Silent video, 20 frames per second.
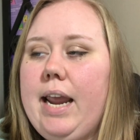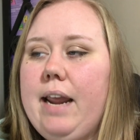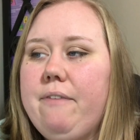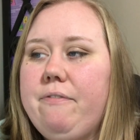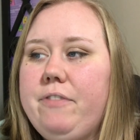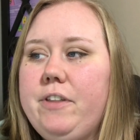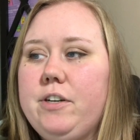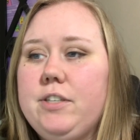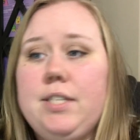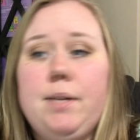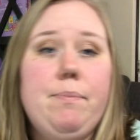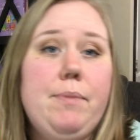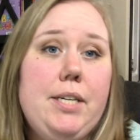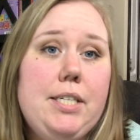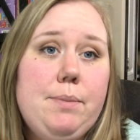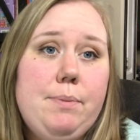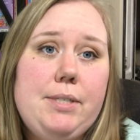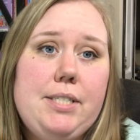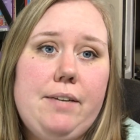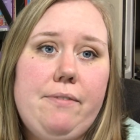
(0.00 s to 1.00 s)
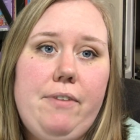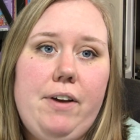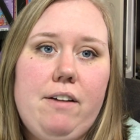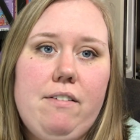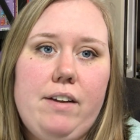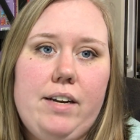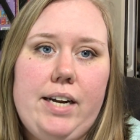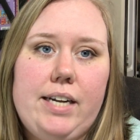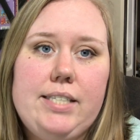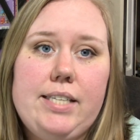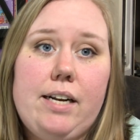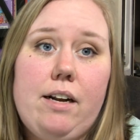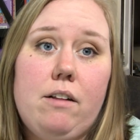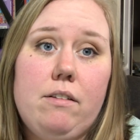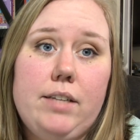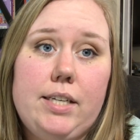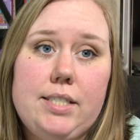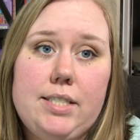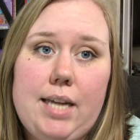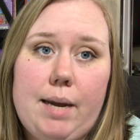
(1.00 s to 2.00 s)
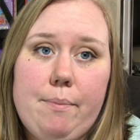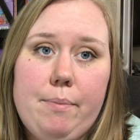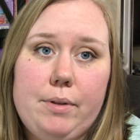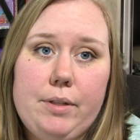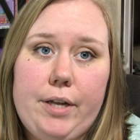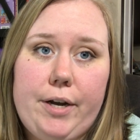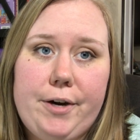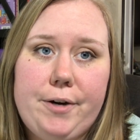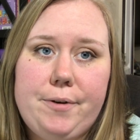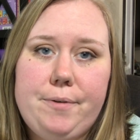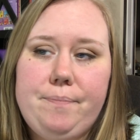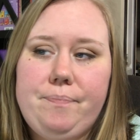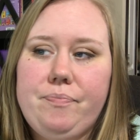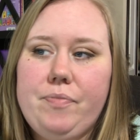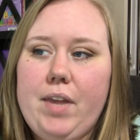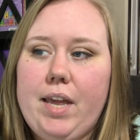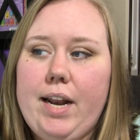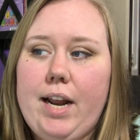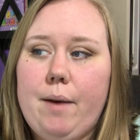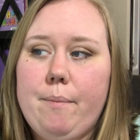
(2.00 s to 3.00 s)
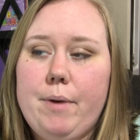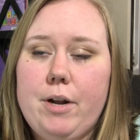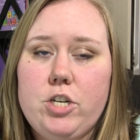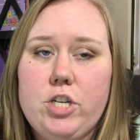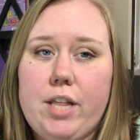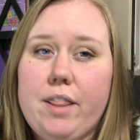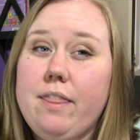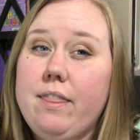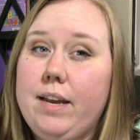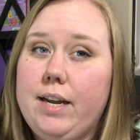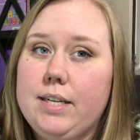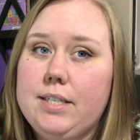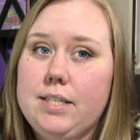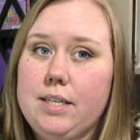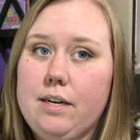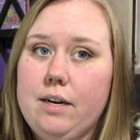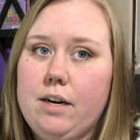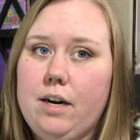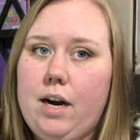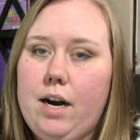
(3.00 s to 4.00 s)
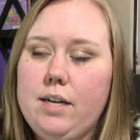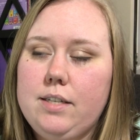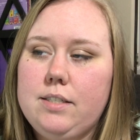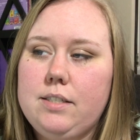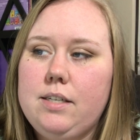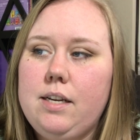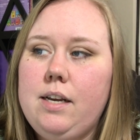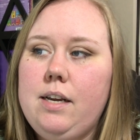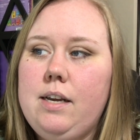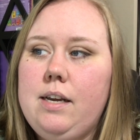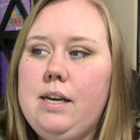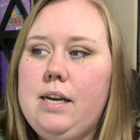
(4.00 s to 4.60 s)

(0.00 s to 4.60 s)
If there's something specific, like I said, I'll list that below and how much I think it's going to cost.